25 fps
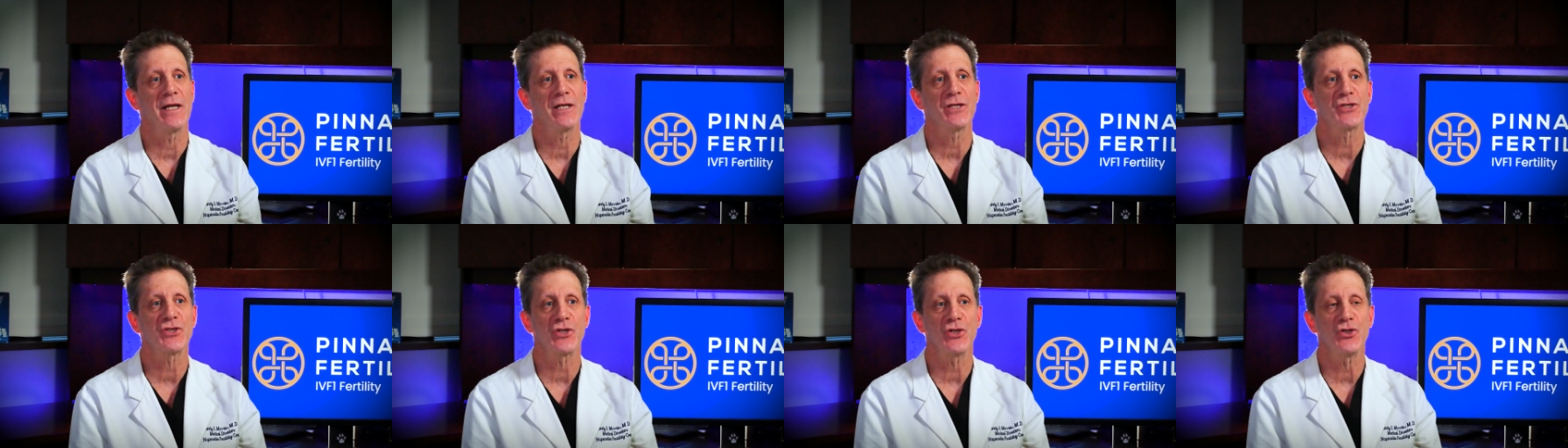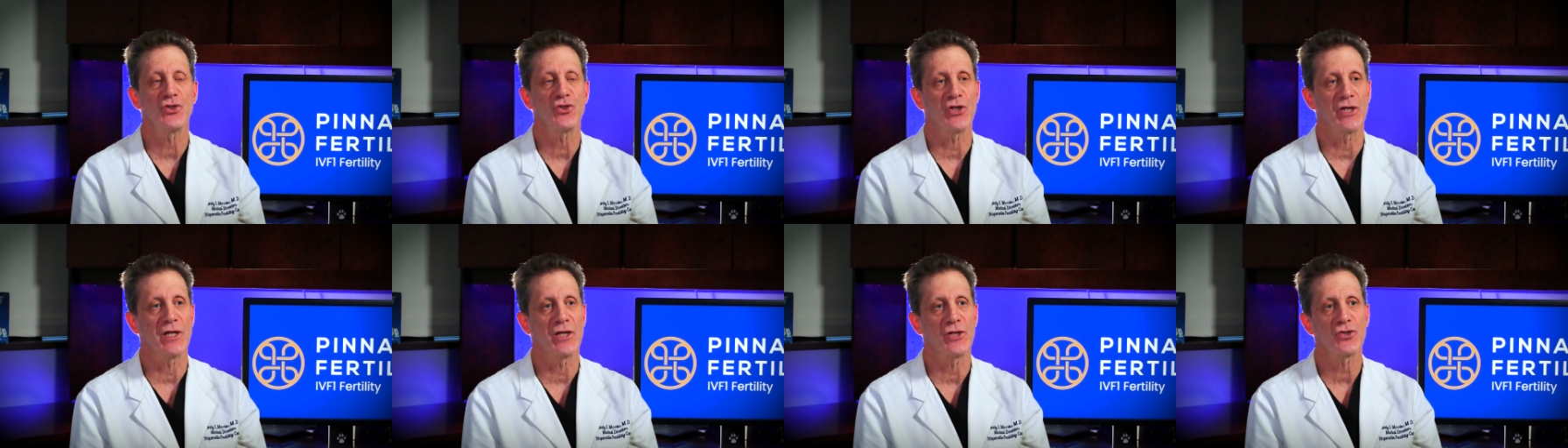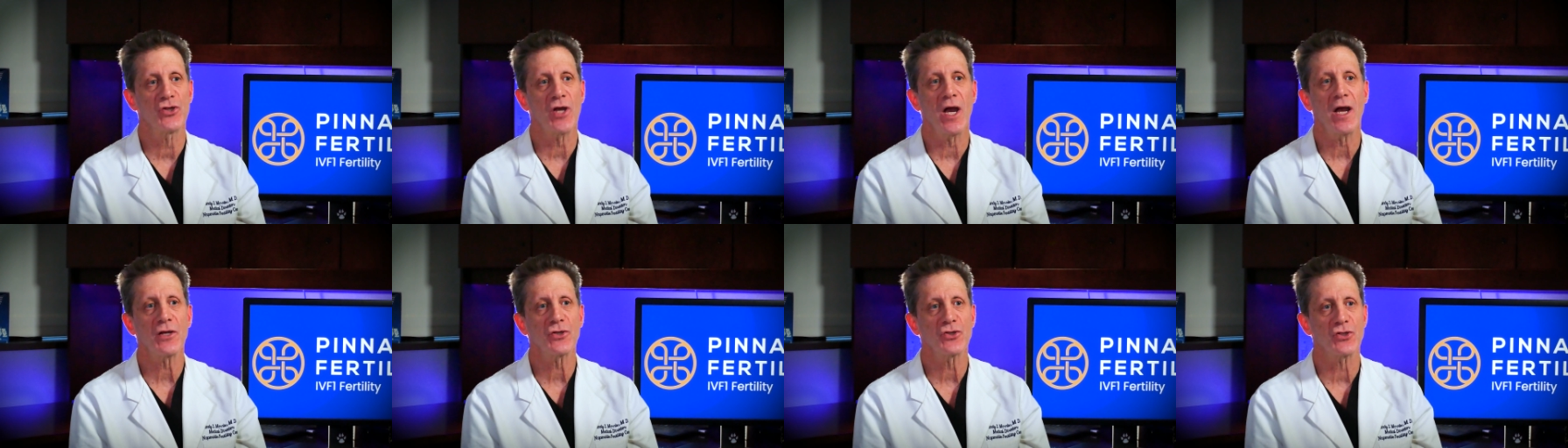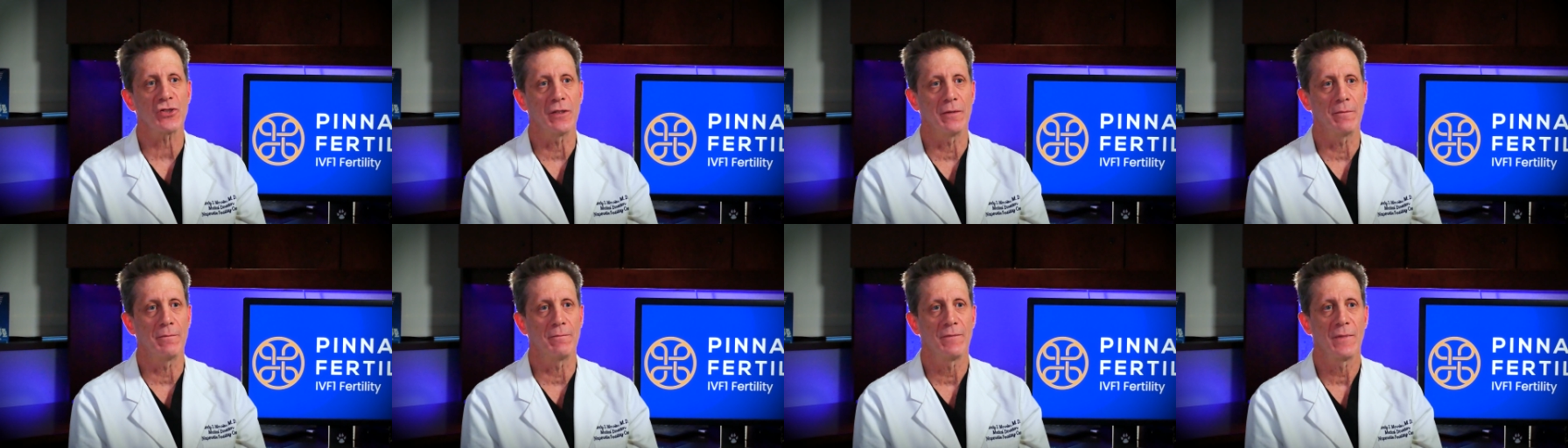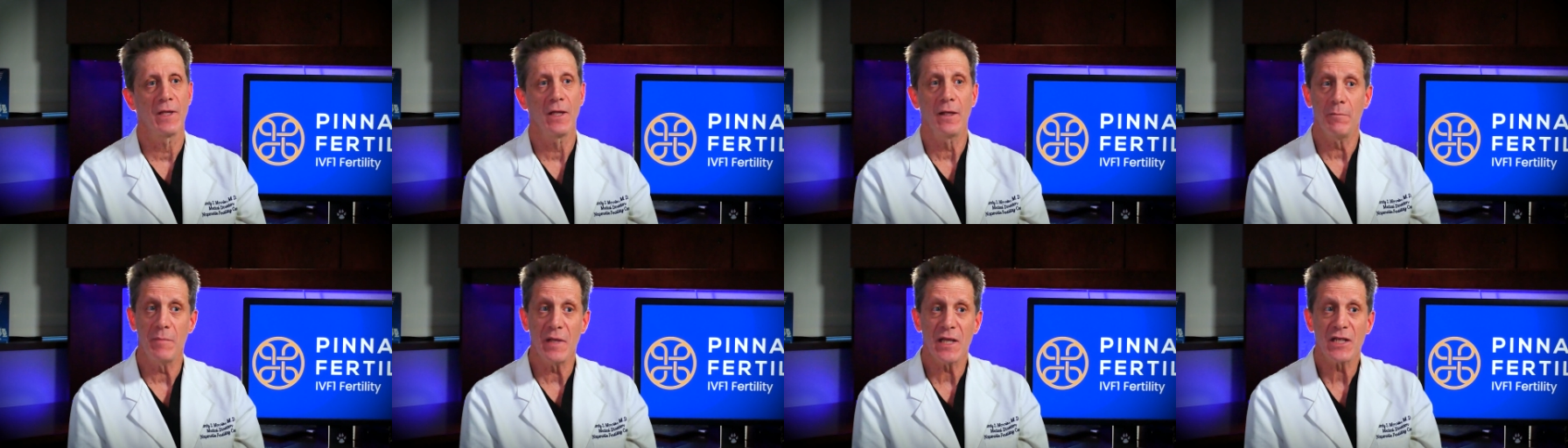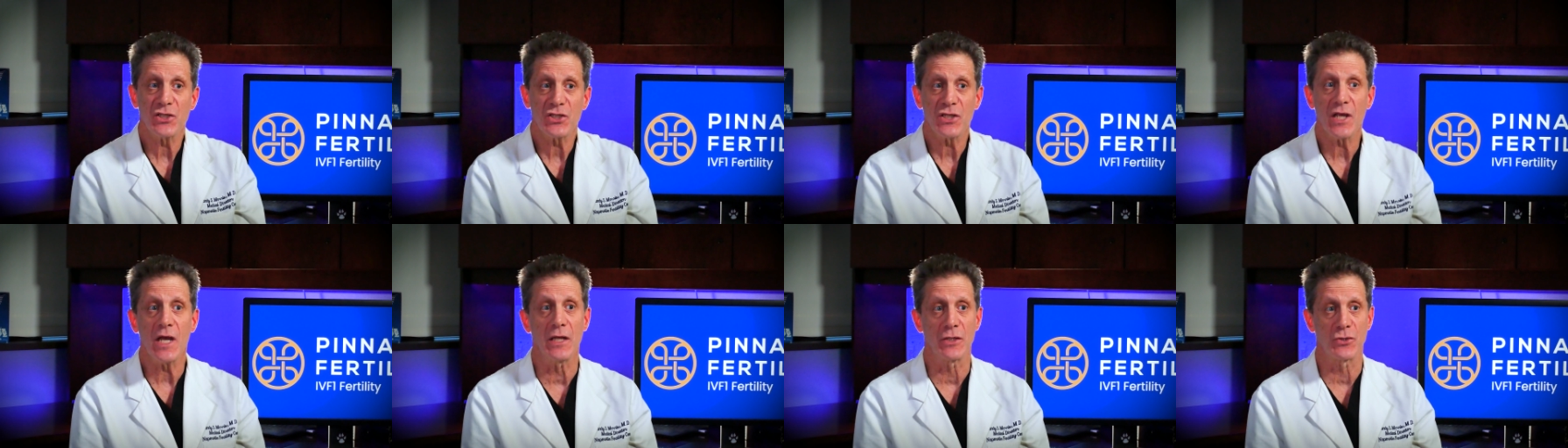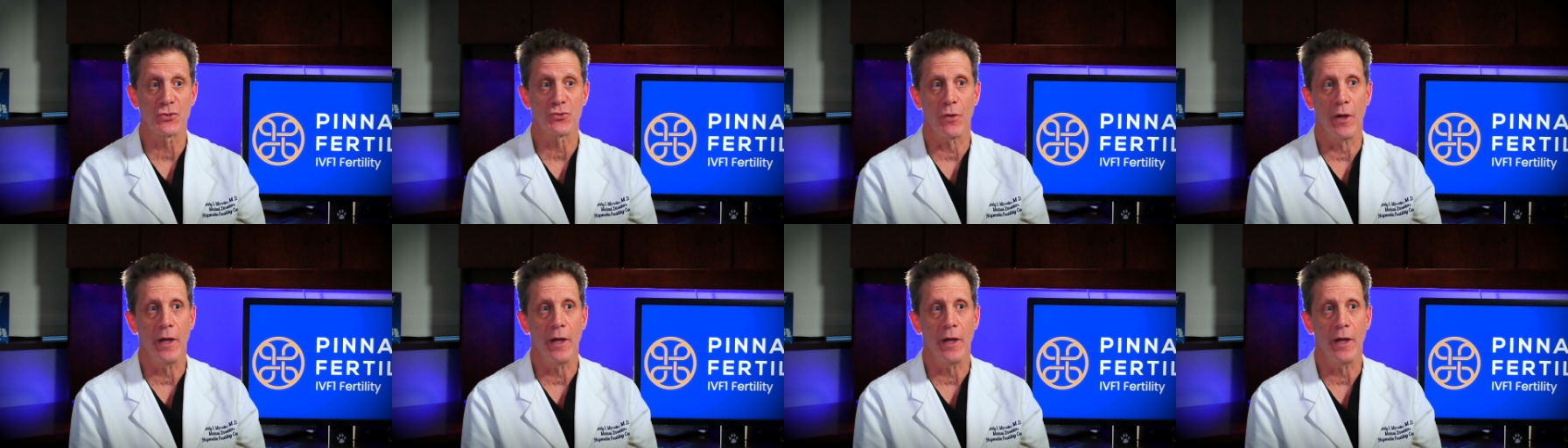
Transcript: HCG injection. Makes sense,